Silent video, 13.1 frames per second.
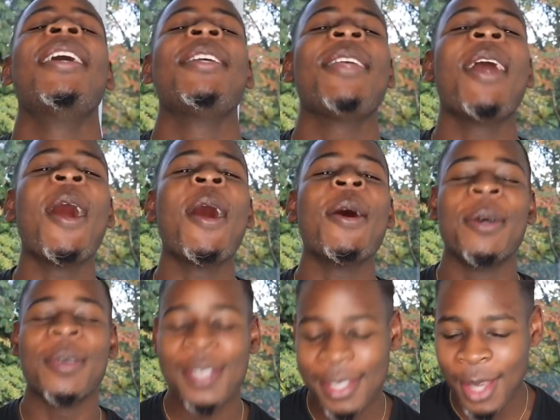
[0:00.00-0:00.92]

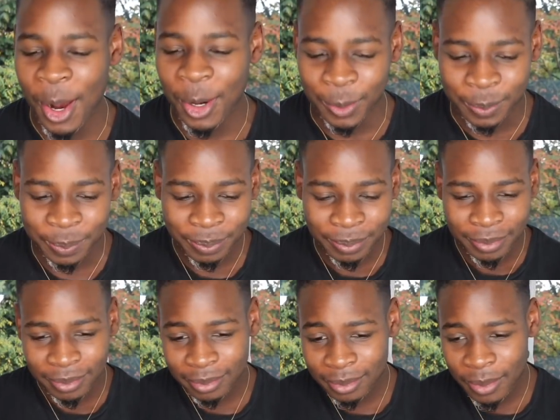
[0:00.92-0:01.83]
Yo, so,
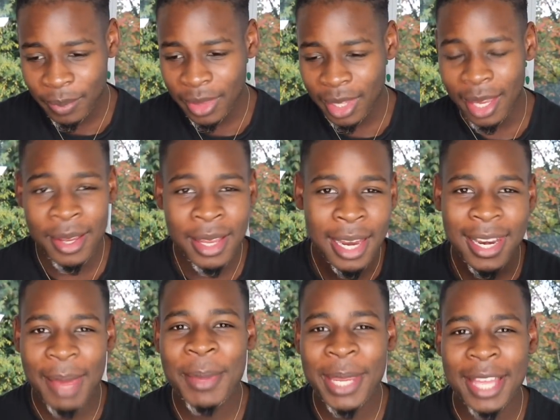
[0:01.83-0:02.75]

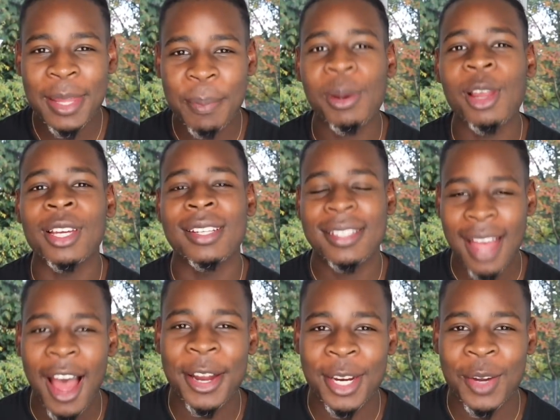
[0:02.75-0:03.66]
let me get the plugins
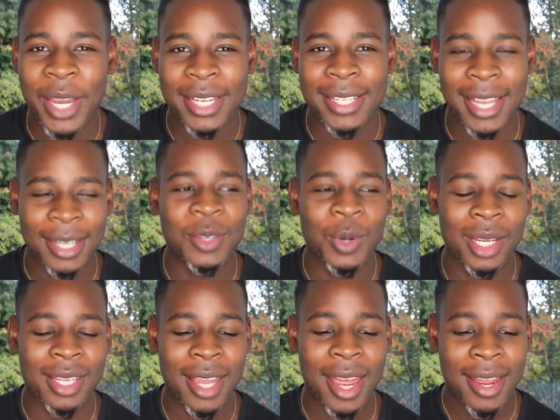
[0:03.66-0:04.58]
out the way dead
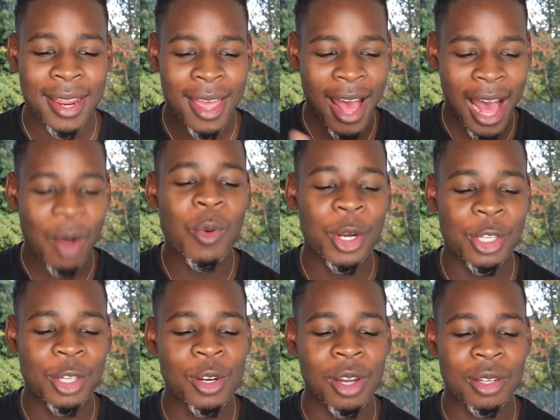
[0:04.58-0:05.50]
quick, yeah? I
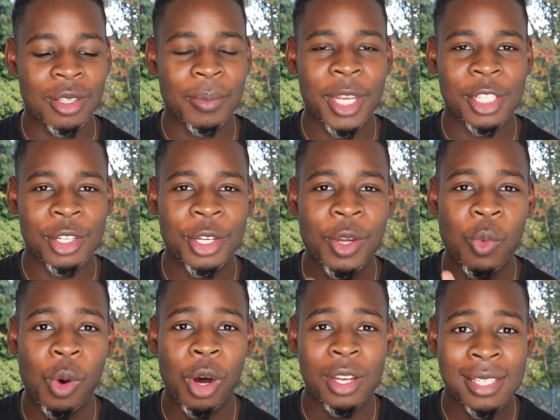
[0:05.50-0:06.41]
want you lot to make sure you
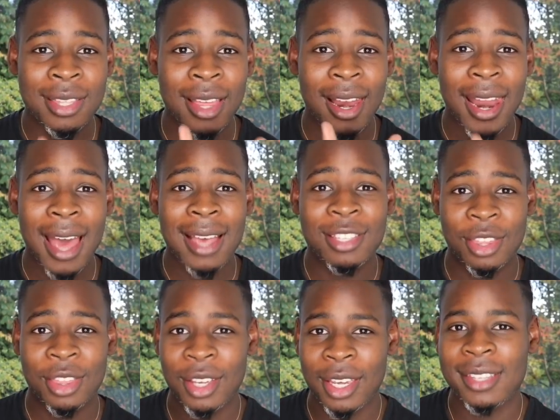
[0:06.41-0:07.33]
watch the last
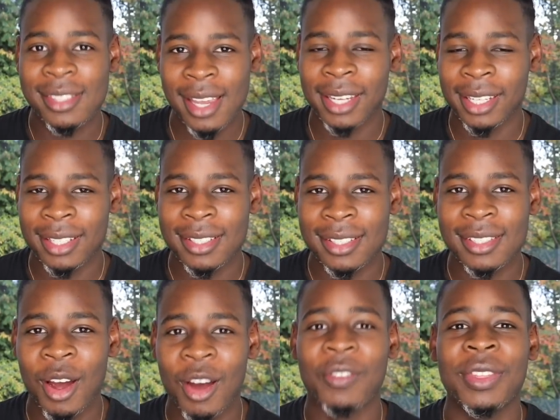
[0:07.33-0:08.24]
30
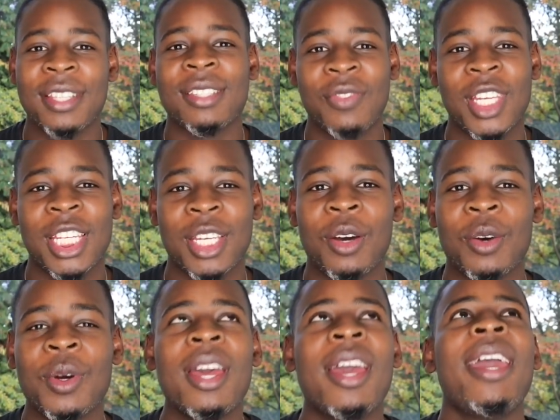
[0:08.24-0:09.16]
seconds of this
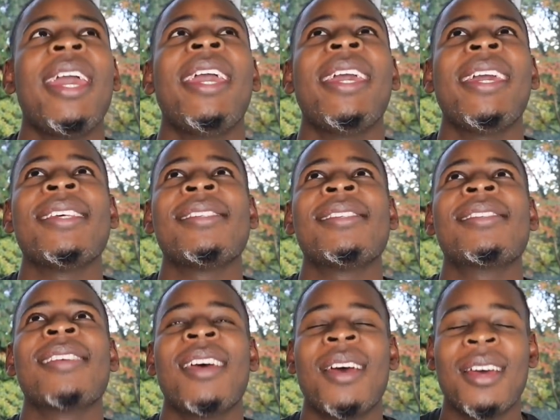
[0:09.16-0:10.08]
video. It is...